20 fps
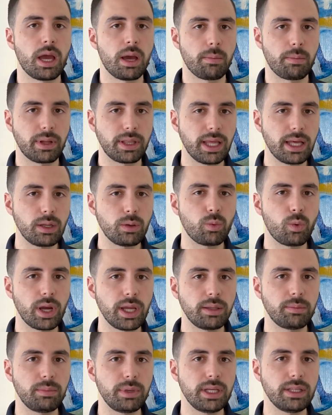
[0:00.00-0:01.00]
But that
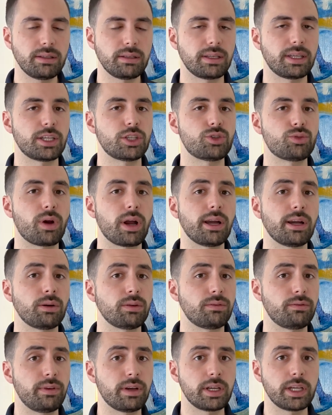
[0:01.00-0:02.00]
white meat can dry out
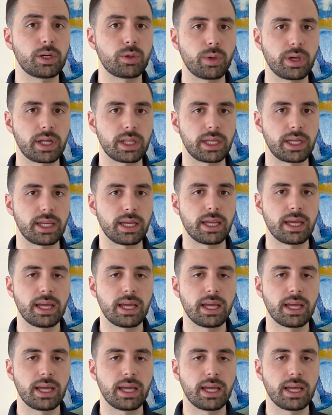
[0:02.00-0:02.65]
very quickly.